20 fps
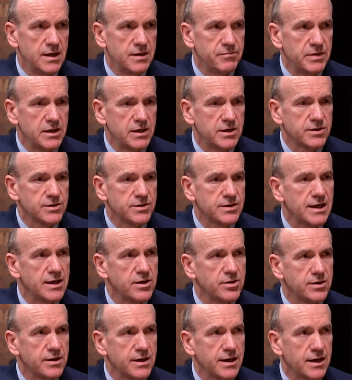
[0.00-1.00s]
because they're
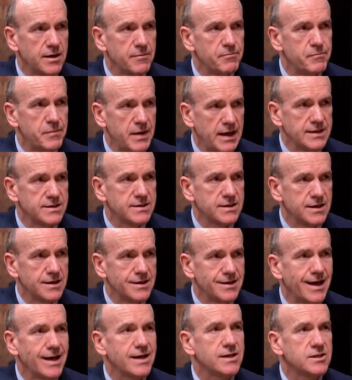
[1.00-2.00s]
going to get a
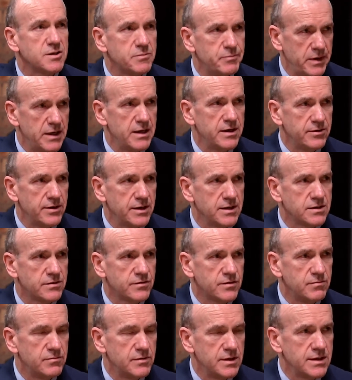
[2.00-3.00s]
better experience
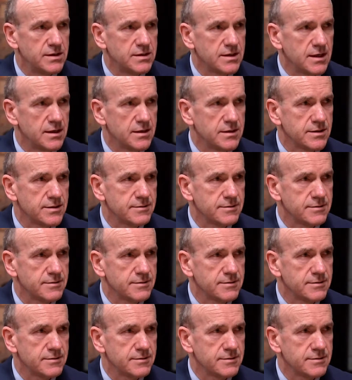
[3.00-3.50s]
from retailers.